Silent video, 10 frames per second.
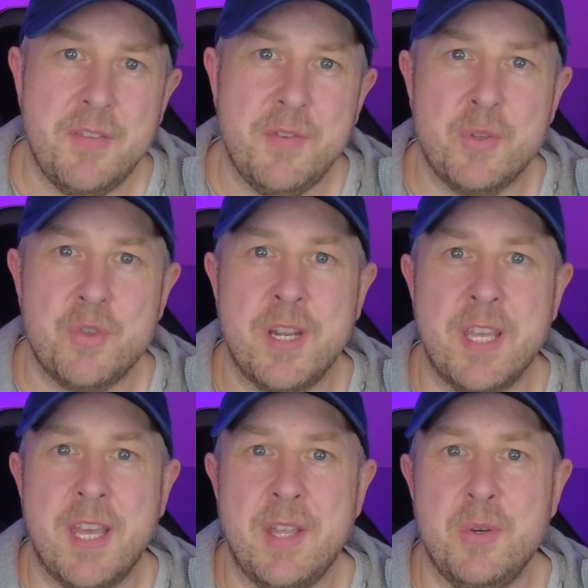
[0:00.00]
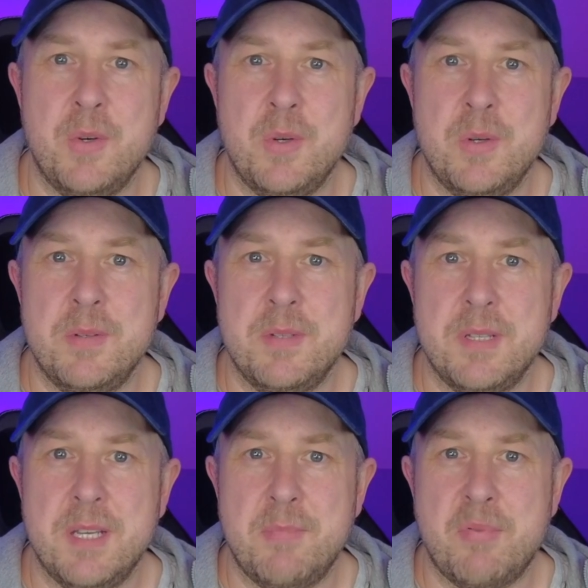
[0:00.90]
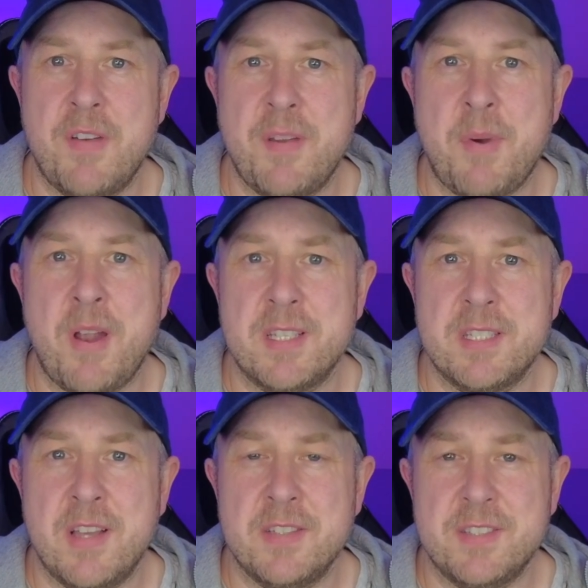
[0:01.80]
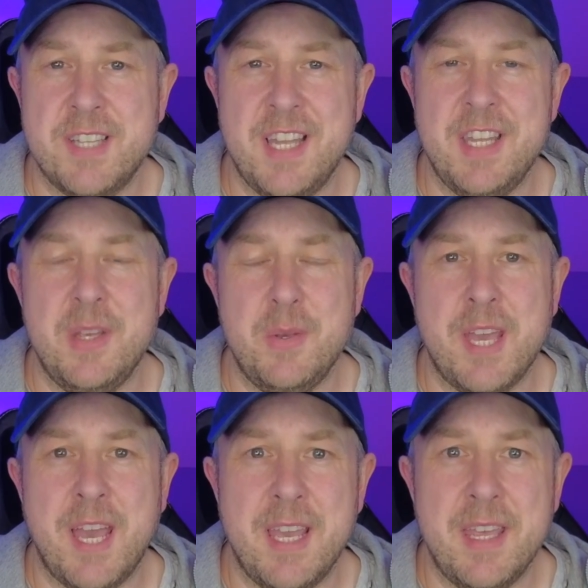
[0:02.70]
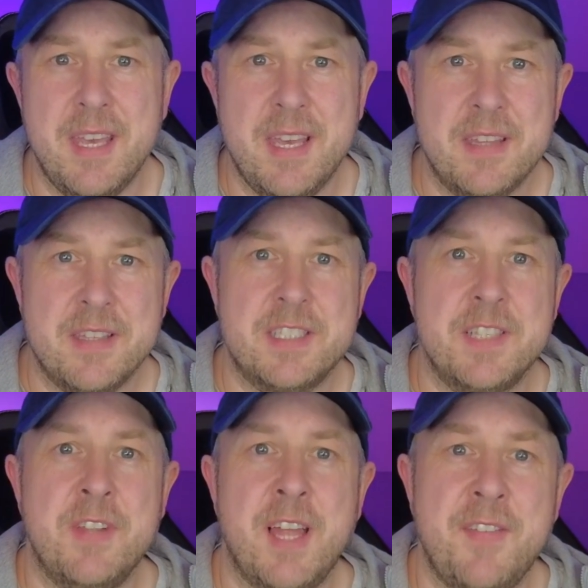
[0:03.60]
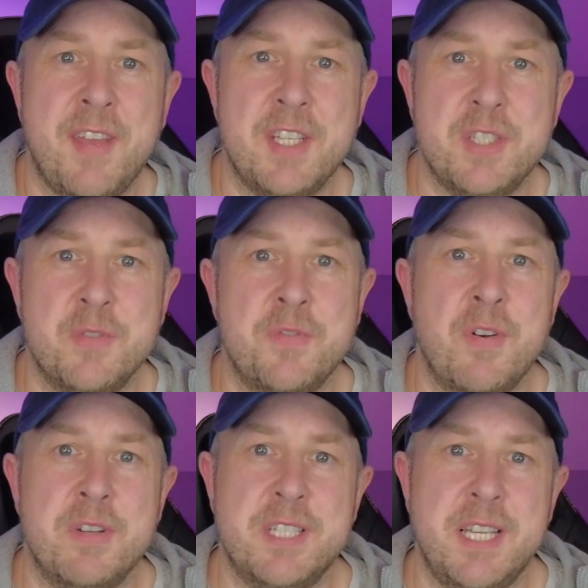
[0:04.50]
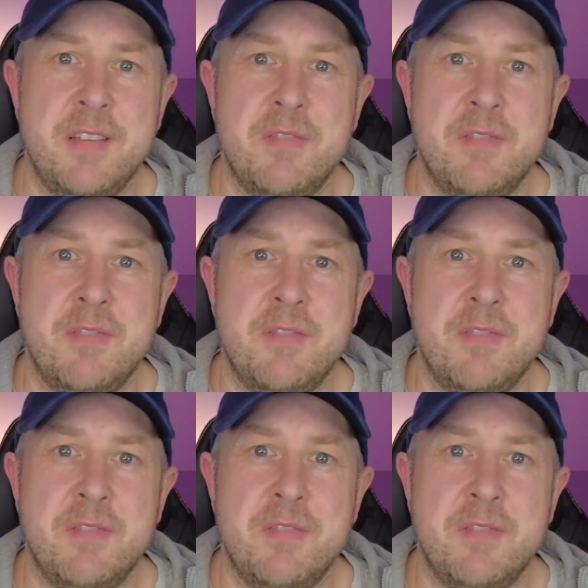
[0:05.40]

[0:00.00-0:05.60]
if you're trying to get your private pilot's license in the UK, the Civil Aviation Authority